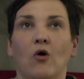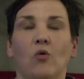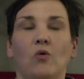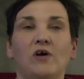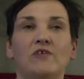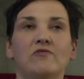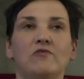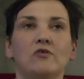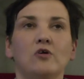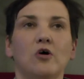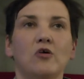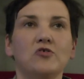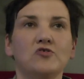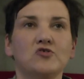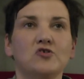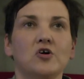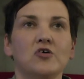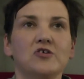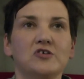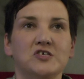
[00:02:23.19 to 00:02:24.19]
We've
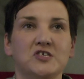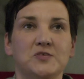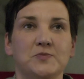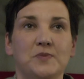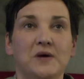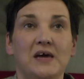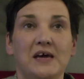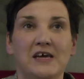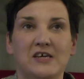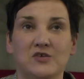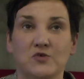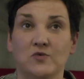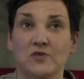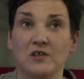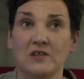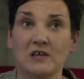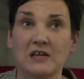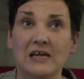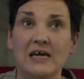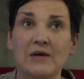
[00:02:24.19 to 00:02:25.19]
not got a space
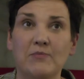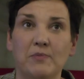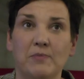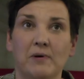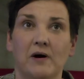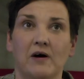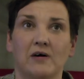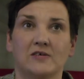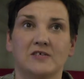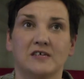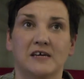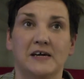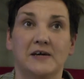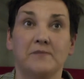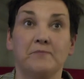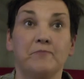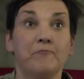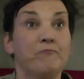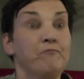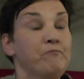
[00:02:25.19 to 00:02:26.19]
within the Labour
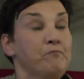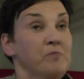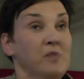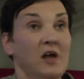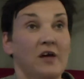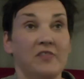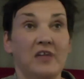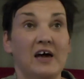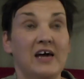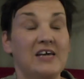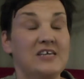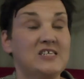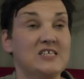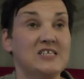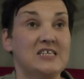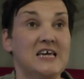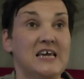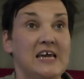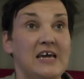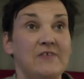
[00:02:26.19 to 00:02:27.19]
Party that is
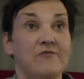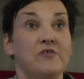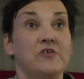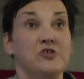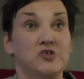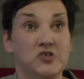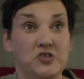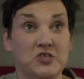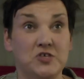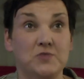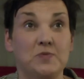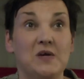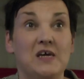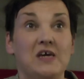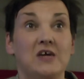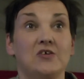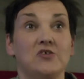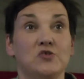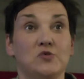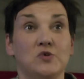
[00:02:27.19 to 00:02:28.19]
safe to
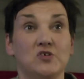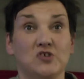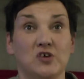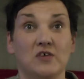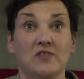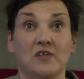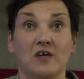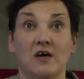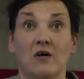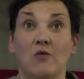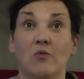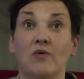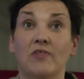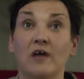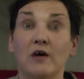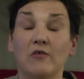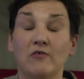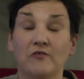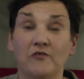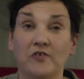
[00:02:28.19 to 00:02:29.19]
speak to each other
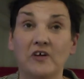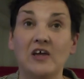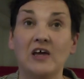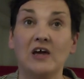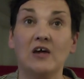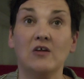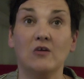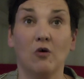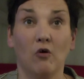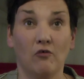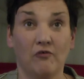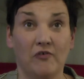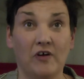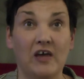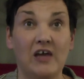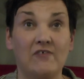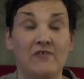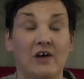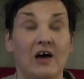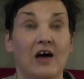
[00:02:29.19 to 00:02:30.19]
without fear nor
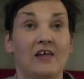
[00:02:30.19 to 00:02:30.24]
favour.